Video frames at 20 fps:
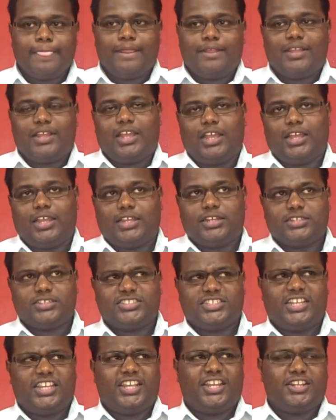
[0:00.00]
And
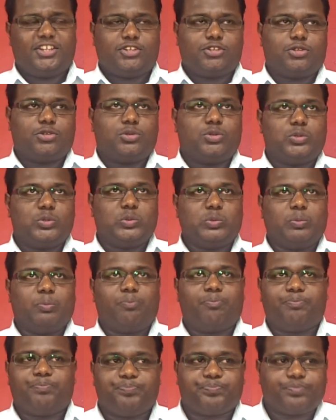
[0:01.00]
say to
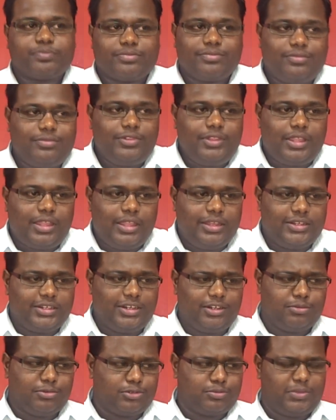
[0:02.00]
tell
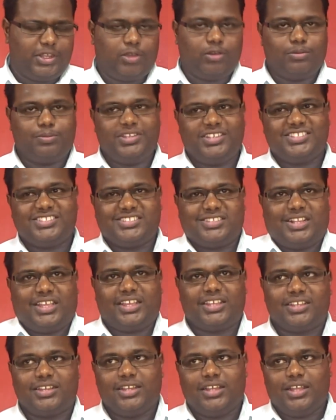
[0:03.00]
about my hobbies, like
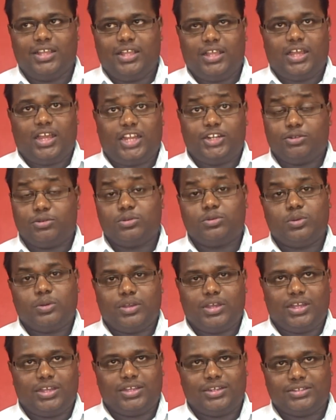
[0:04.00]
I do
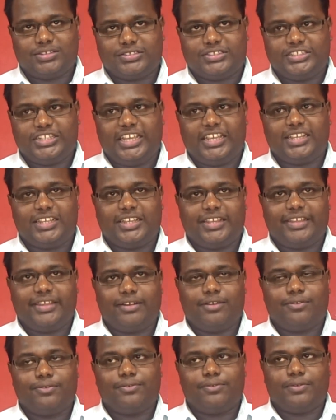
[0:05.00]
take care
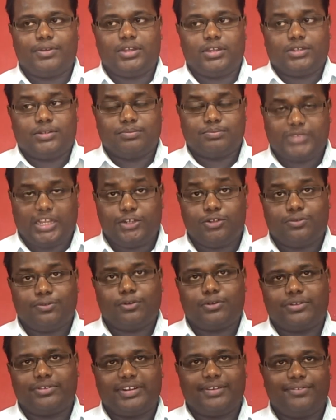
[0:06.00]
of I do
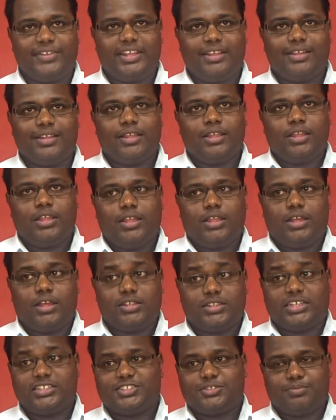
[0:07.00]
photography.
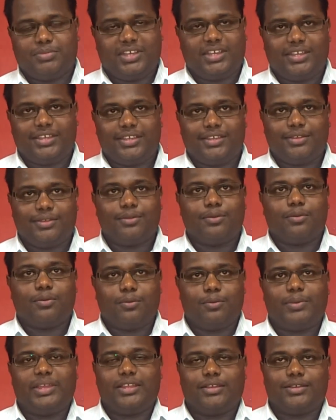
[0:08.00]
That's my
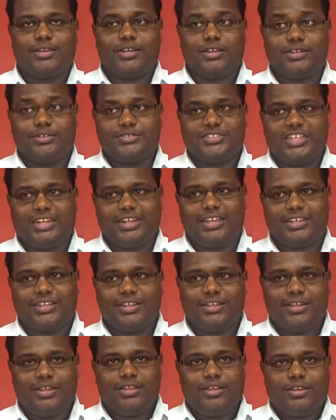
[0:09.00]
say like
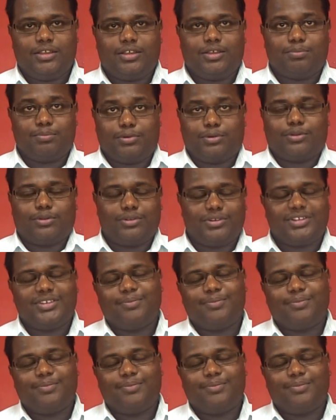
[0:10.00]
a proposed